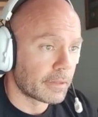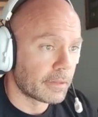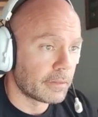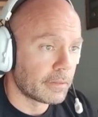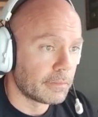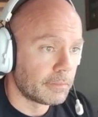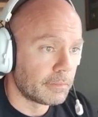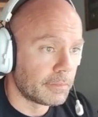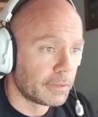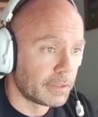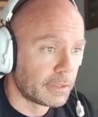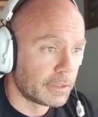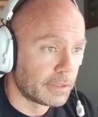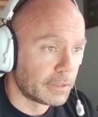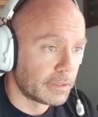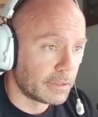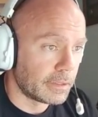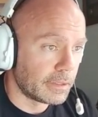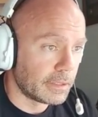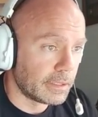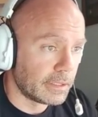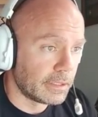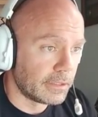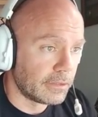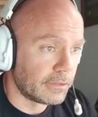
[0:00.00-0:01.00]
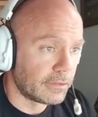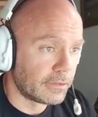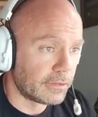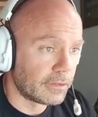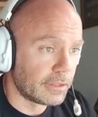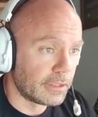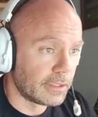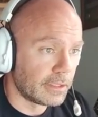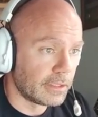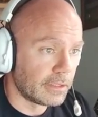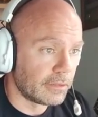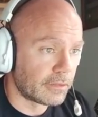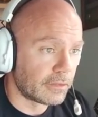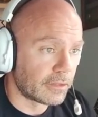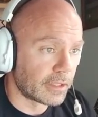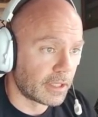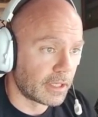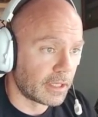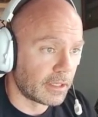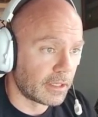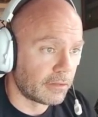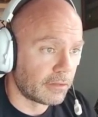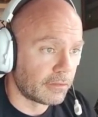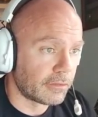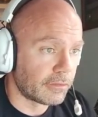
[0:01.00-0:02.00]
but these
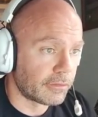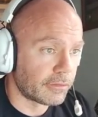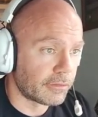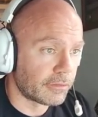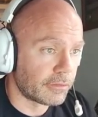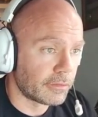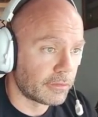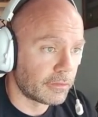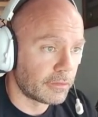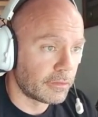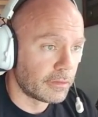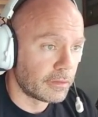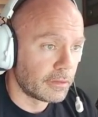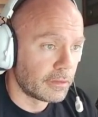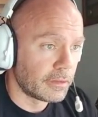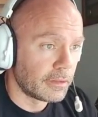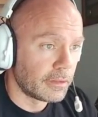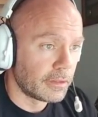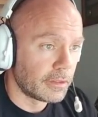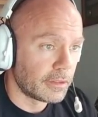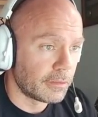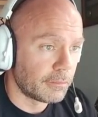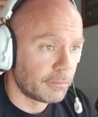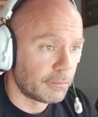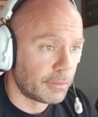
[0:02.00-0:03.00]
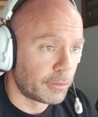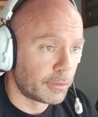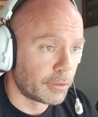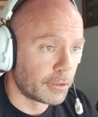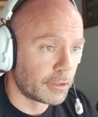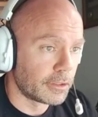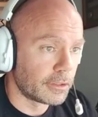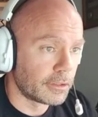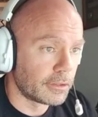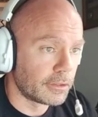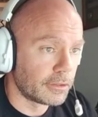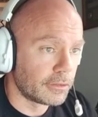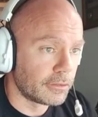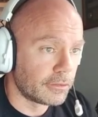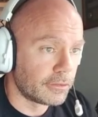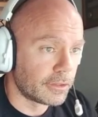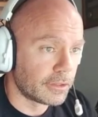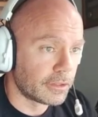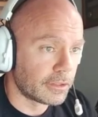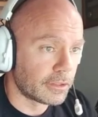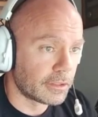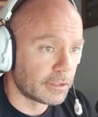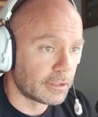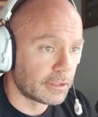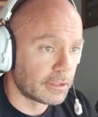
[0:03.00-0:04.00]
have important
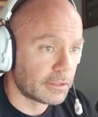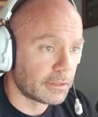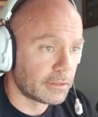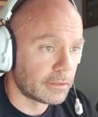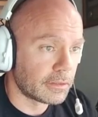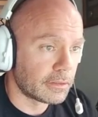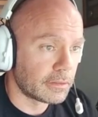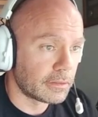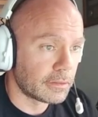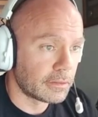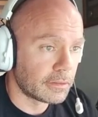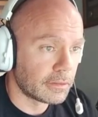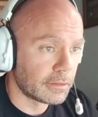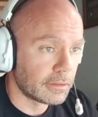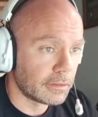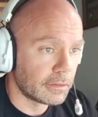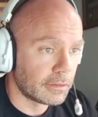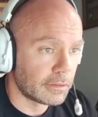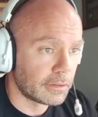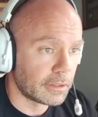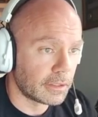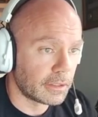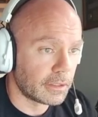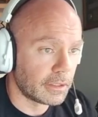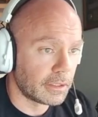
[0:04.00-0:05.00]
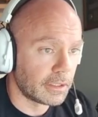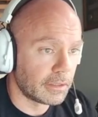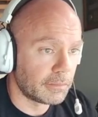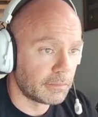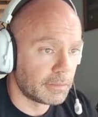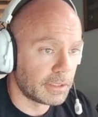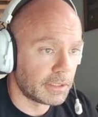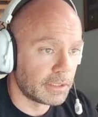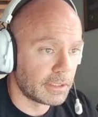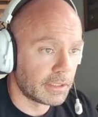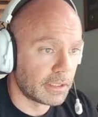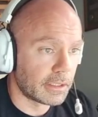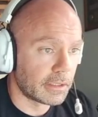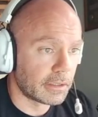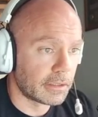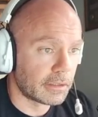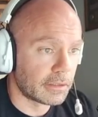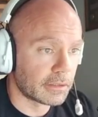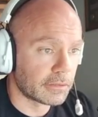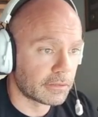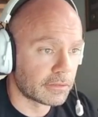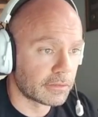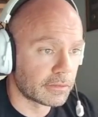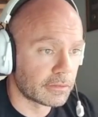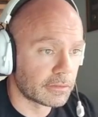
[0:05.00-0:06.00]
utility. They need to be done
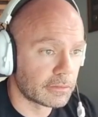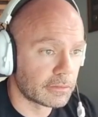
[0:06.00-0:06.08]
also.